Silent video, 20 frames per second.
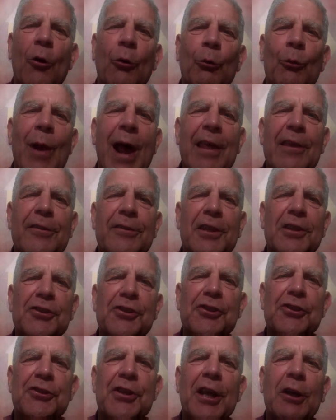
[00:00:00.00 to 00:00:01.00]
Rather than
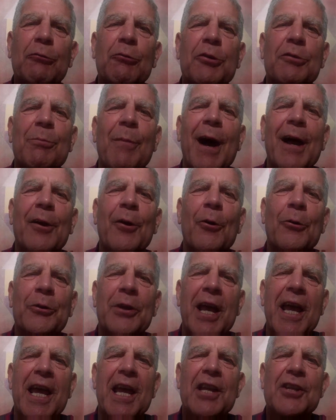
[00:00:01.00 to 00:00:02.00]
stick with my
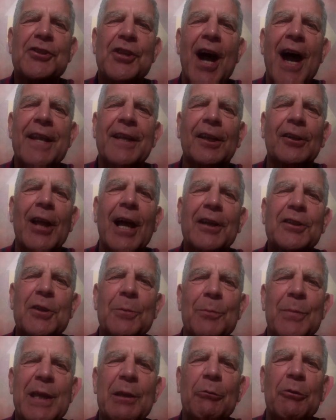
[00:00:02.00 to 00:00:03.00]
own age, I'd elect to
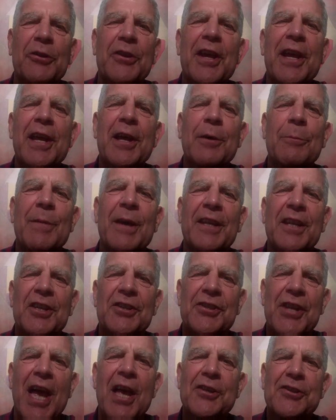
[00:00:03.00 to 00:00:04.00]
be with him and
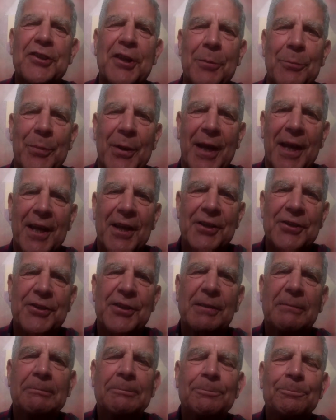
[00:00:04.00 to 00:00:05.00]
his escapades.